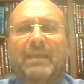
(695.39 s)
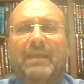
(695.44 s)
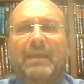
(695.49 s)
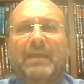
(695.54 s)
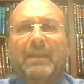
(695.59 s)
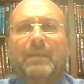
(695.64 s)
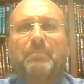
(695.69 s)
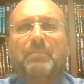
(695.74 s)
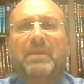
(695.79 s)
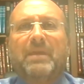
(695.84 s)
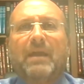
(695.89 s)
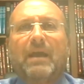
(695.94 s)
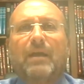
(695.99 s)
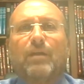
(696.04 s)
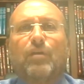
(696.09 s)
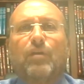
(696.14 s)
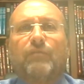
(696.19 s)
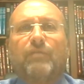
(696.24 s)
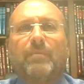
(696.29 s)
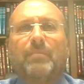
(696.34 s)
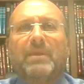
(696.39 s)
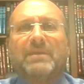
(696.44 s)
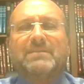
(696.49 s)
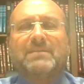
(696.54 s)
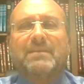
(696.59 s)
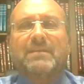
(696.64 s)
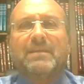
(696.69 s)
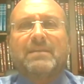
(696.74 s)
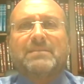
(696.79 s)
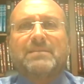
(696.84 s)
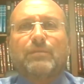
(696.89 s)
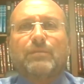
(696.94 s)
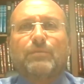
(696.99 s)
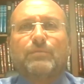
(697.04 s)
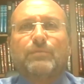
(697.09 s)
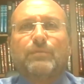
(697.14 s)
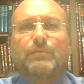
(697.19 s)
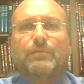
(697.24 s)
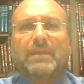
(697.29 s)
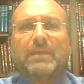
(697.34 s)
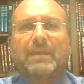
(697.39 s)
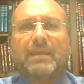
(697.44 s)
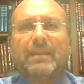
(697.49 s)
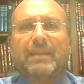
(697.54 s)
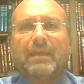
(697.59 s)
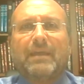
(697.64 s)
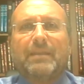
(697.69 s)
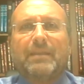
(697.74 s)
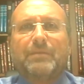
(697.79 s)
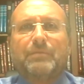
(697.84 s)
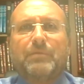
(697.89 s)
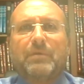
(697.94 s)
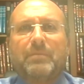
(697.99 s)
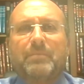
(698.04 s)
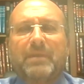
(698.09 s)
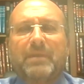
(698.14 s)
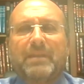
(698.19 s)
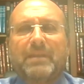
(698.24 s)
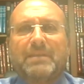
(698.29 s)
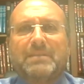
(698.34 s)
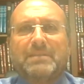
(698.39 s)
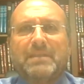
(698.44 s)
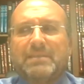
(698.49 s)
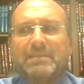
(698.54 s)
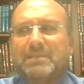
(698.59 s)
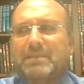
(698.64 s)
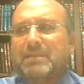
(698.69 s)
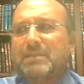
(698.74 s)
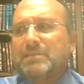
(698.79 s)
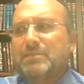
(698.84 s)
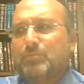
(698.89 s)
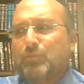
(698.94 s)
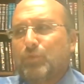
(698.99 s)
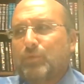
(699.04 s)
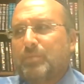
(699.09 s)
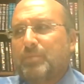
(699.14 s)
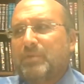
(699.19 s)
Rabbi Yaakov Bouskila Zechuto Tagan Aleinu Amen. He says in his book,